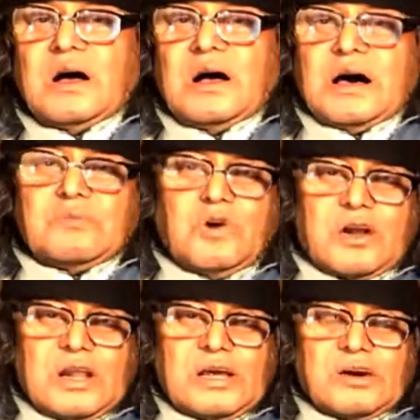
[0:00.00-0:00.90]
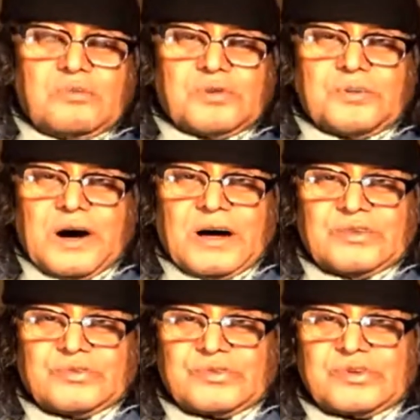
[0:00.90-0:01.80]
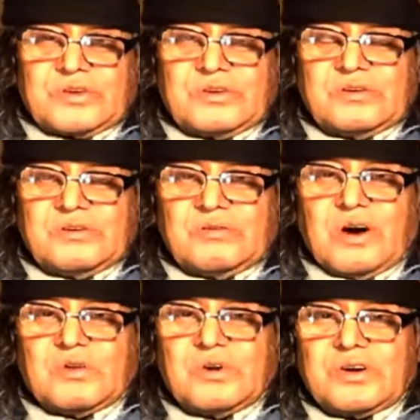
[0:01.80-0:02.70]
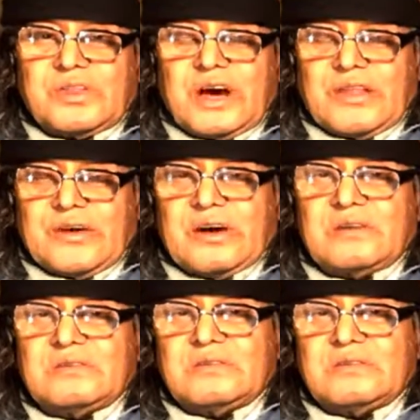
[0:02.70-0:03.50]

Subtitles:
are morally compromised, one way or the other.